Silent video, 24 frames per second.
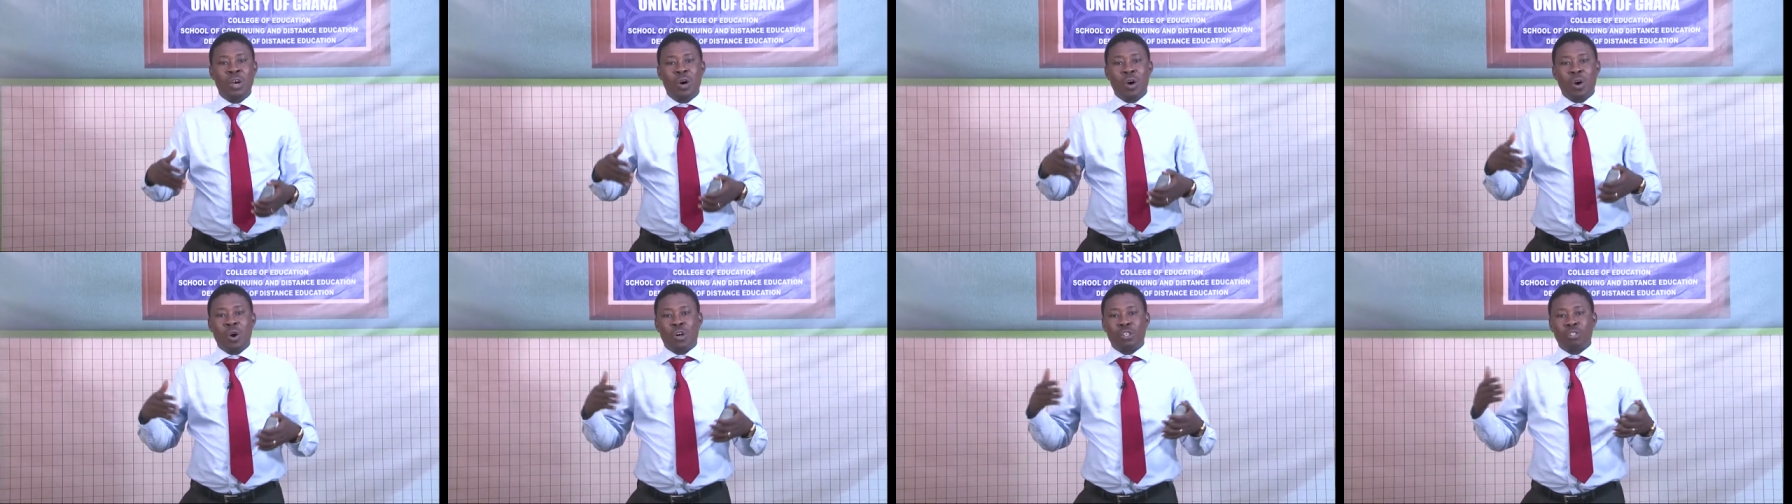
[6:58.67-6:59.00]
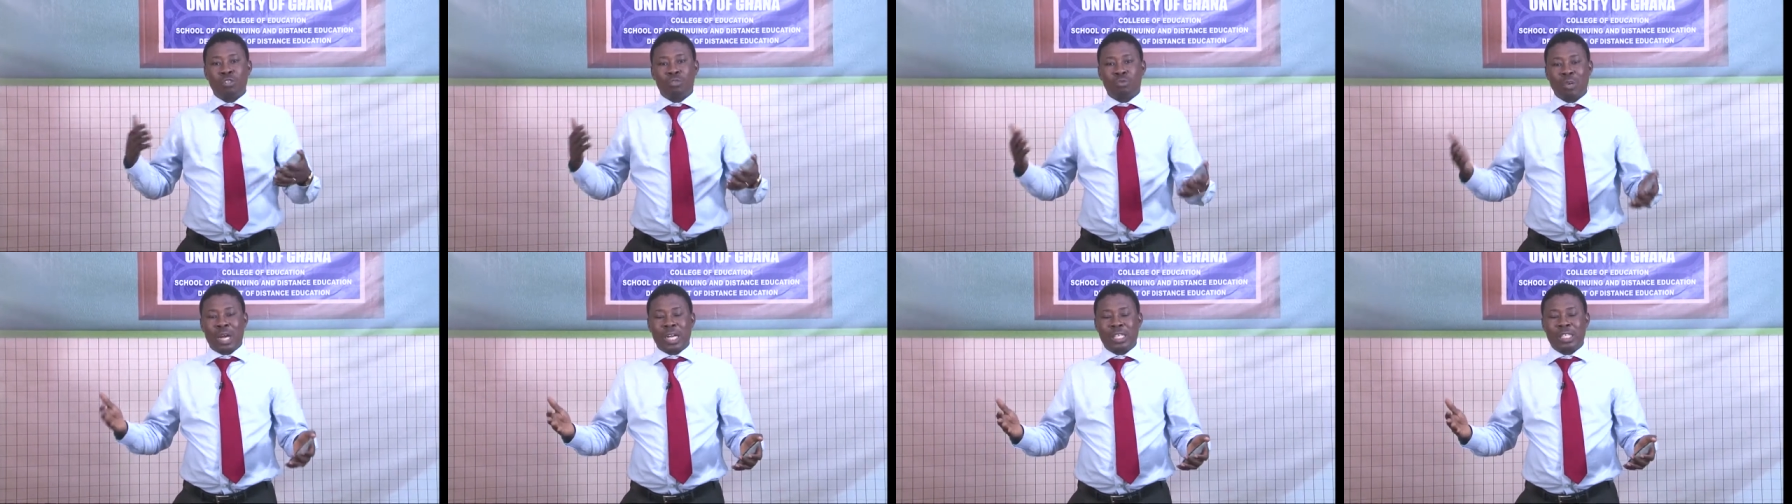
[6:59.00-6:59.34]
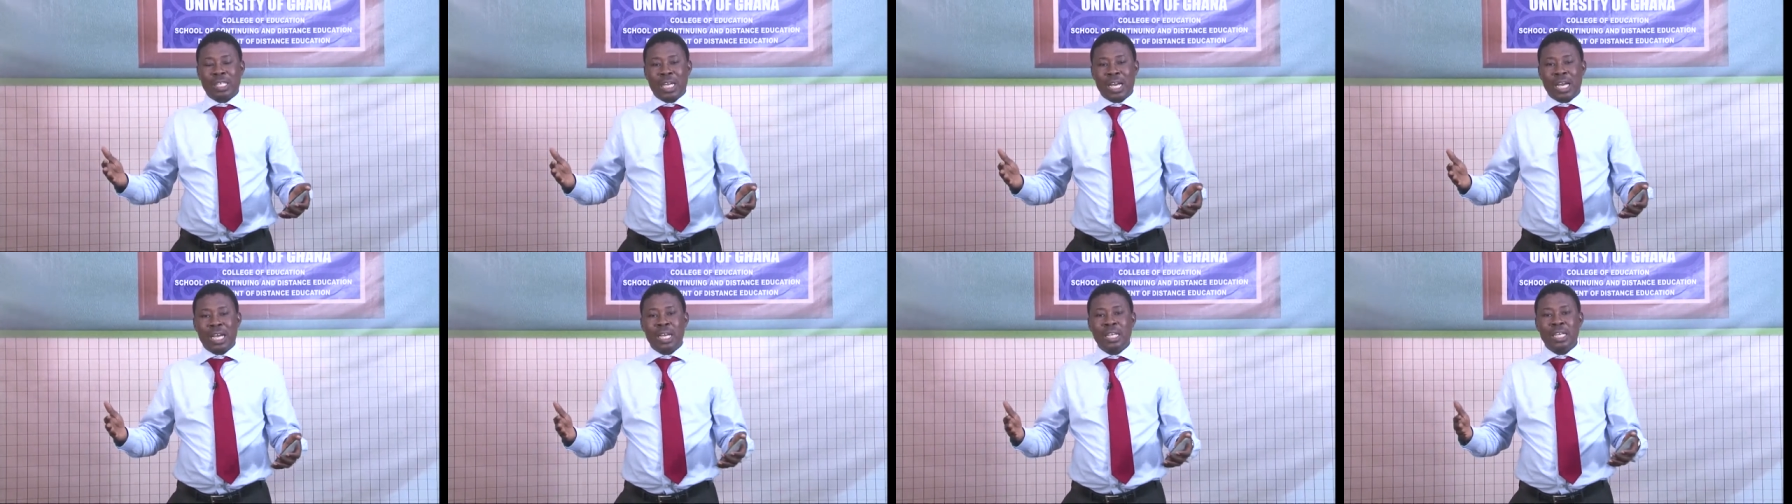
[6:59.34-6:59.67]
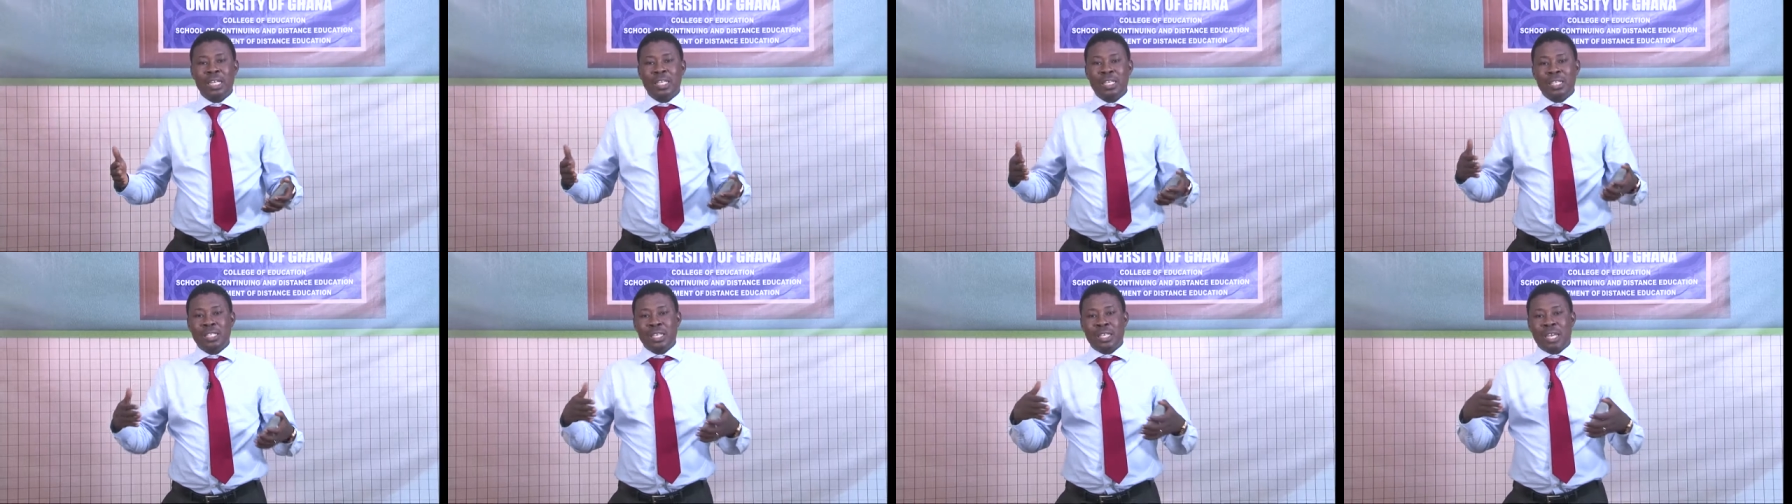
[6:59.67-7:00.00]
or structure,
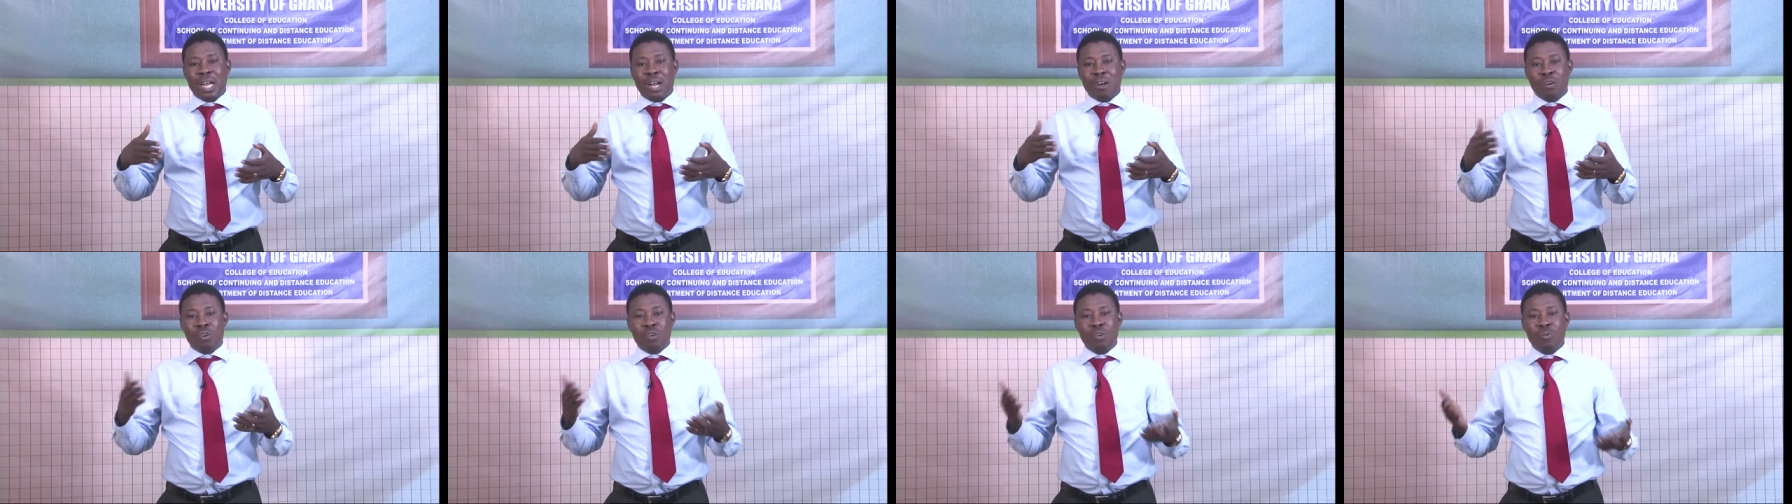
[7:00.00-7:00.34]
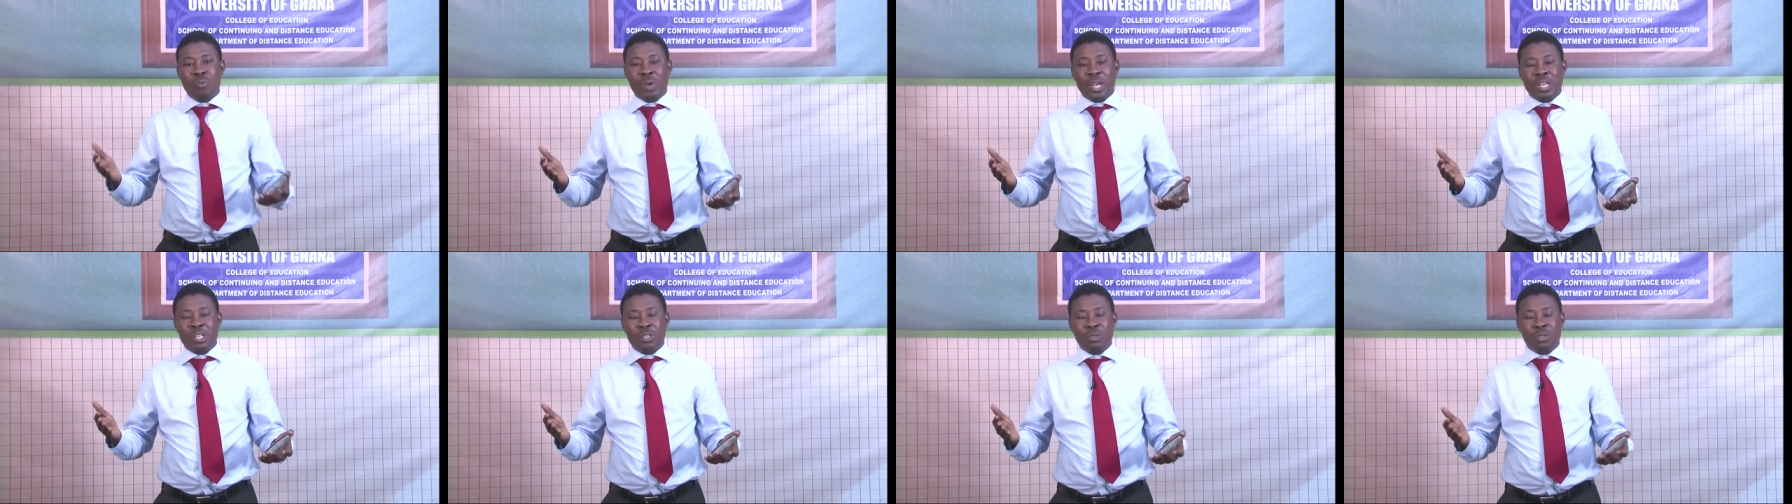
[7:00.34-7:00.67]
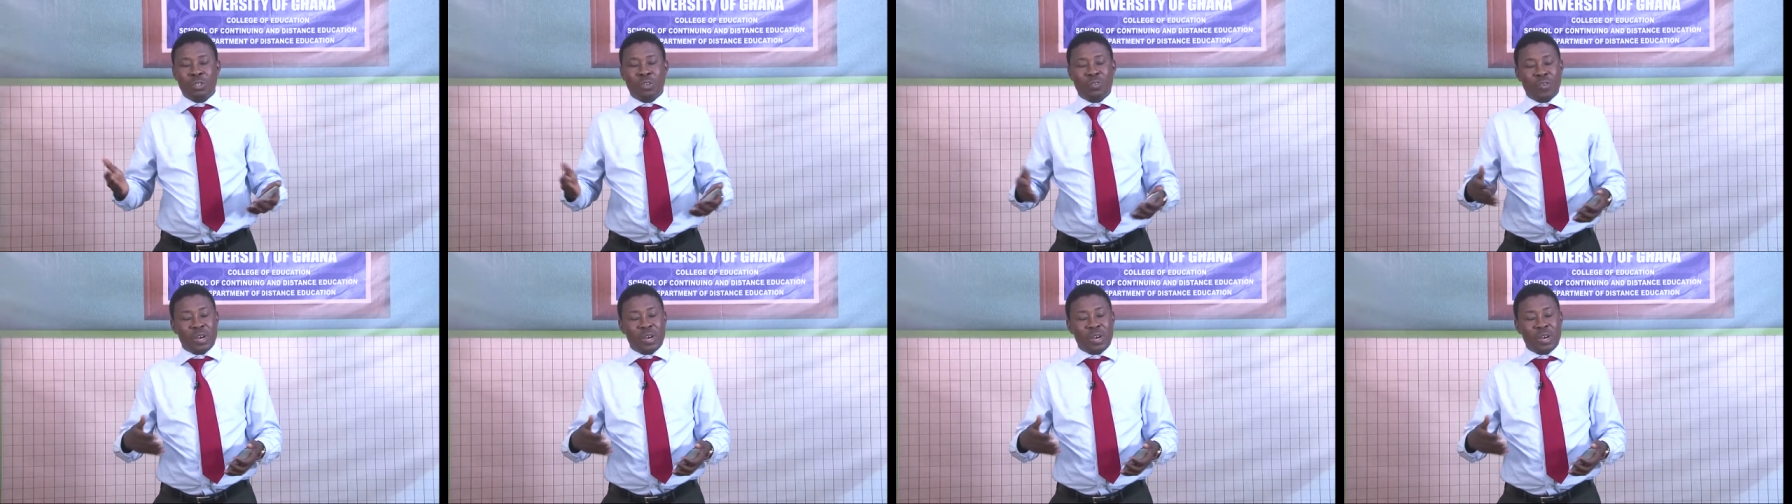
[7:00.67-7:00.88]
they can group NGOs.